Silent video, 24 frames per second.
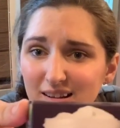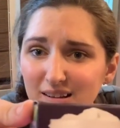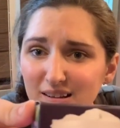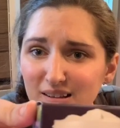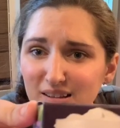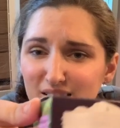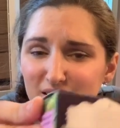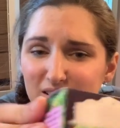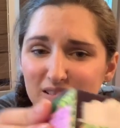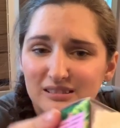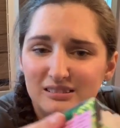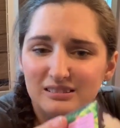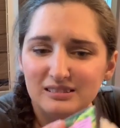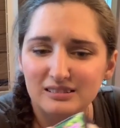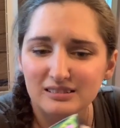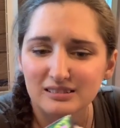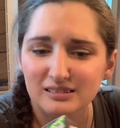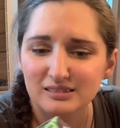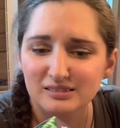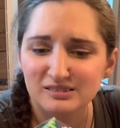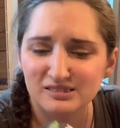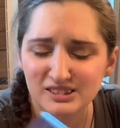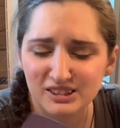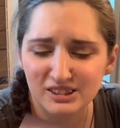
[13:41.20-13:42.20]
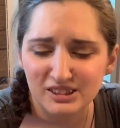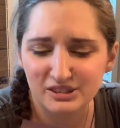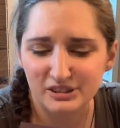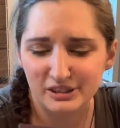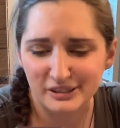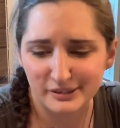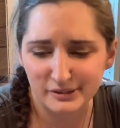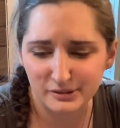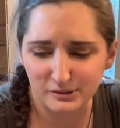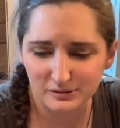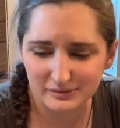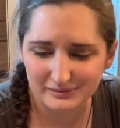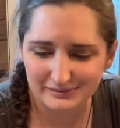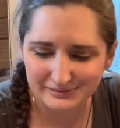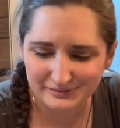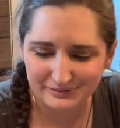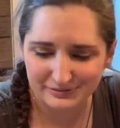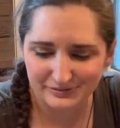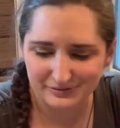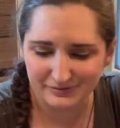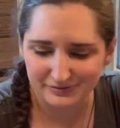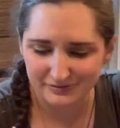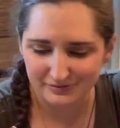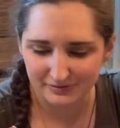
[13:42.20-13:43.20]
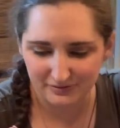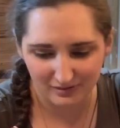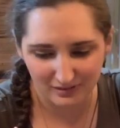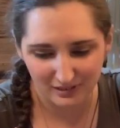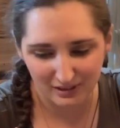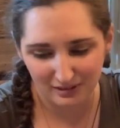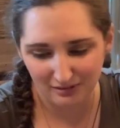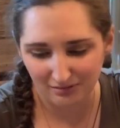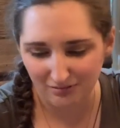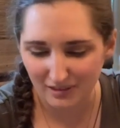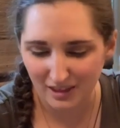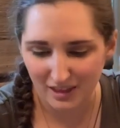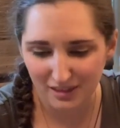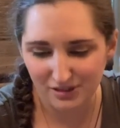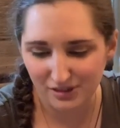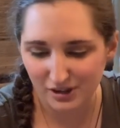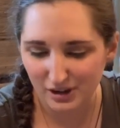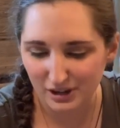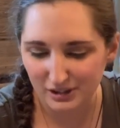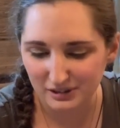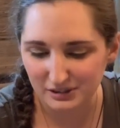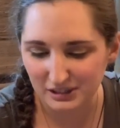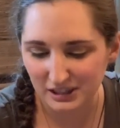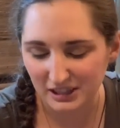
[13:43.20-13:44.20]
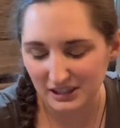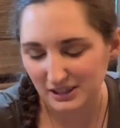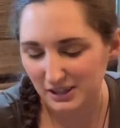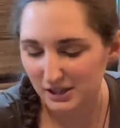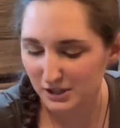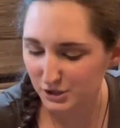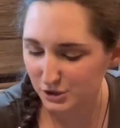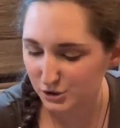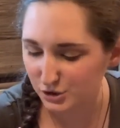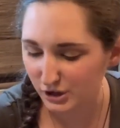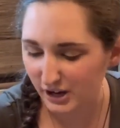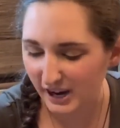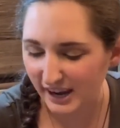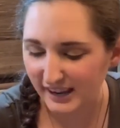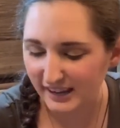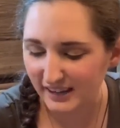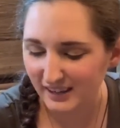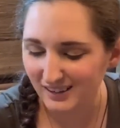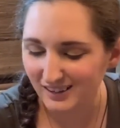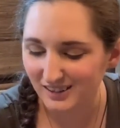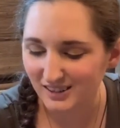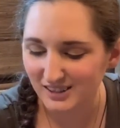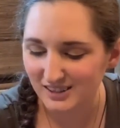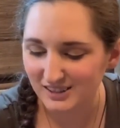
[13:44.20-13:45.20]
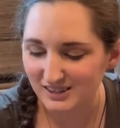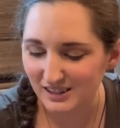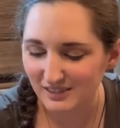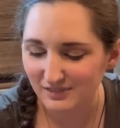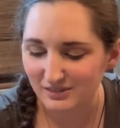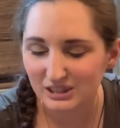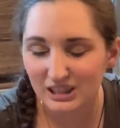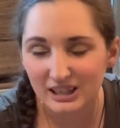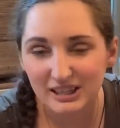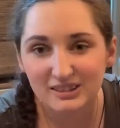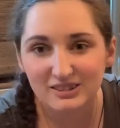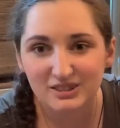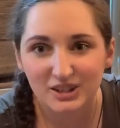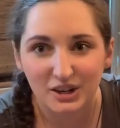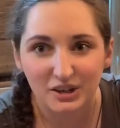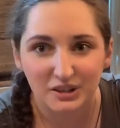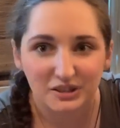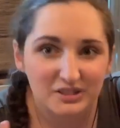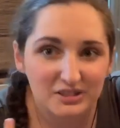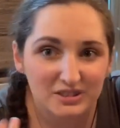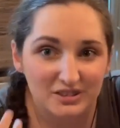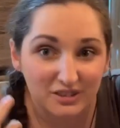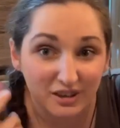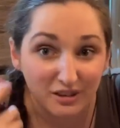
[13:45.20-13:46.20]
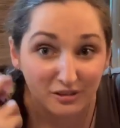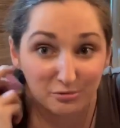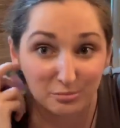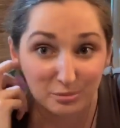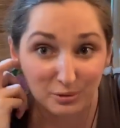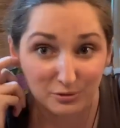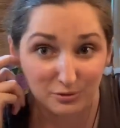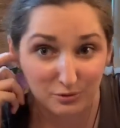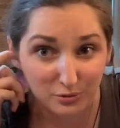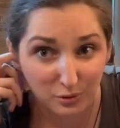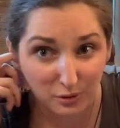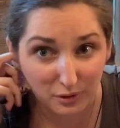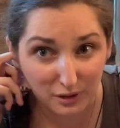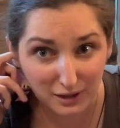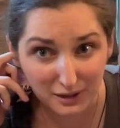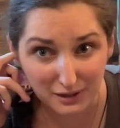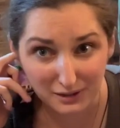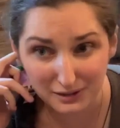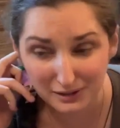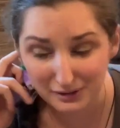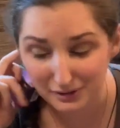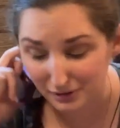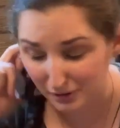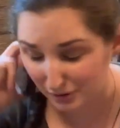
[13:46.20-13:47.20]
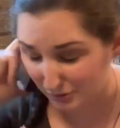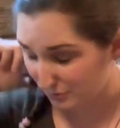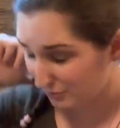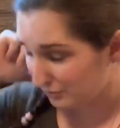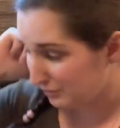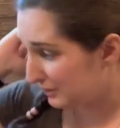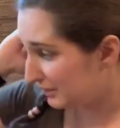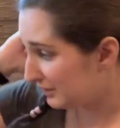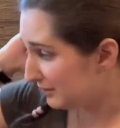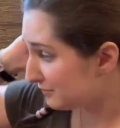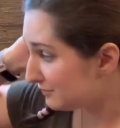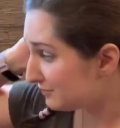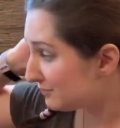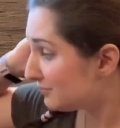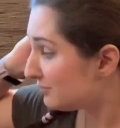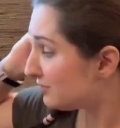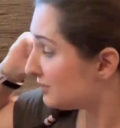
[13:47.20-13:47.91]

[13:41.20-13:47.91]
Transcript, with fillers: It, you know, I thought like I'll try it because I've liked Tarte stuff before, you know, and